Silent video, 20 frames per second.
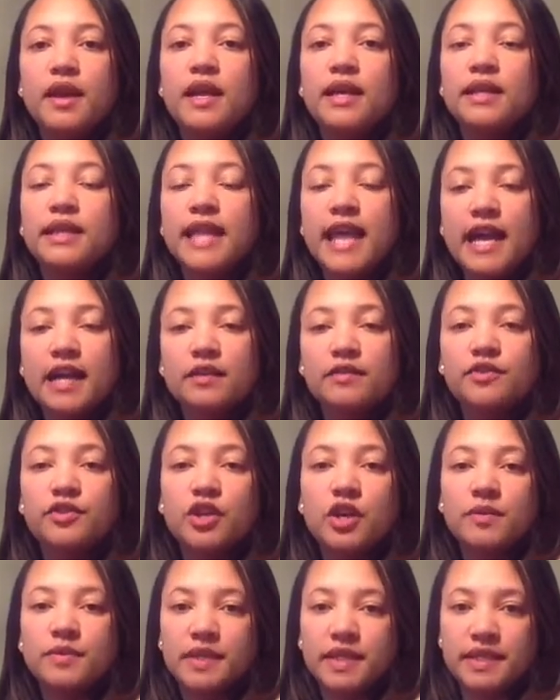lack of
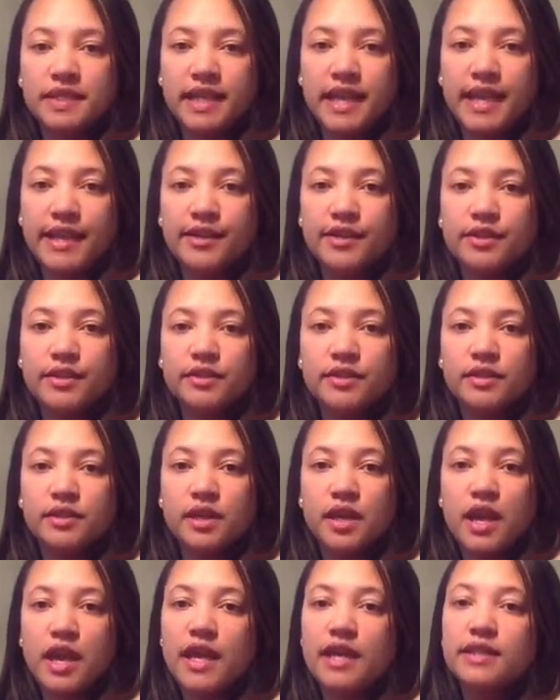sharps containers,
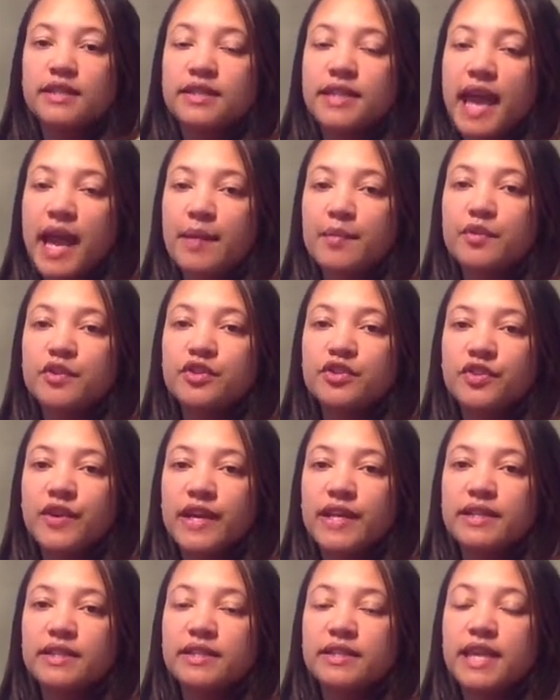time
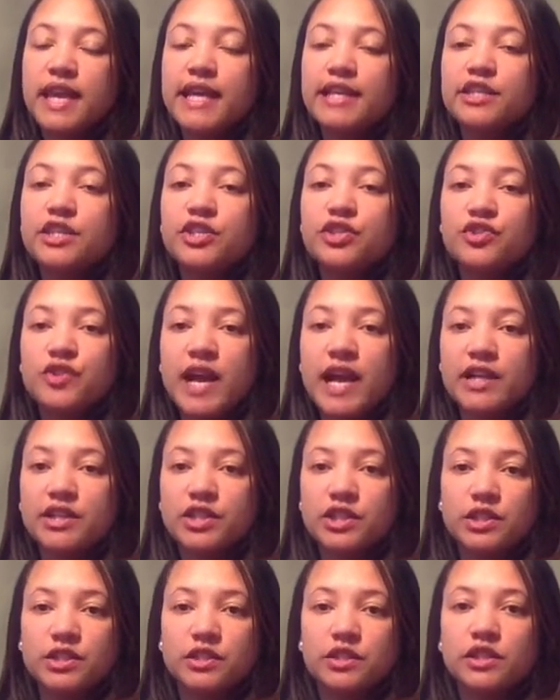restraints, and
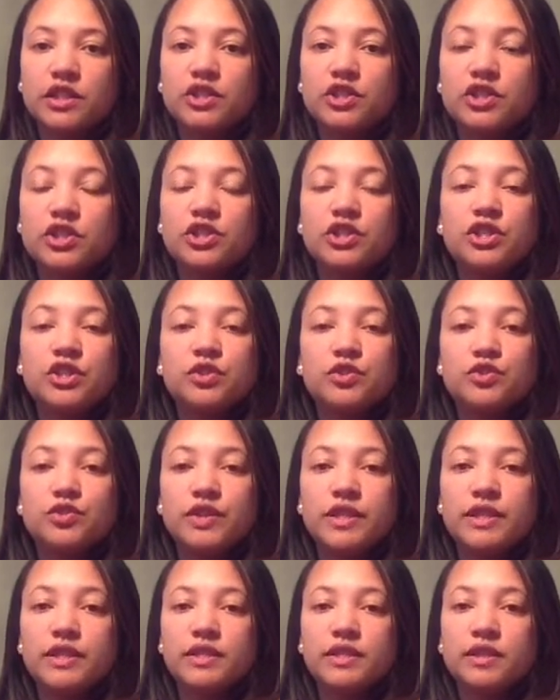distractions such as
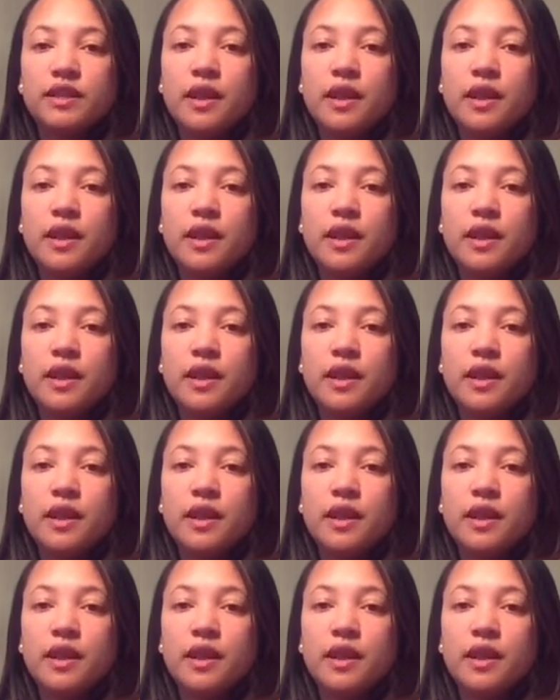children,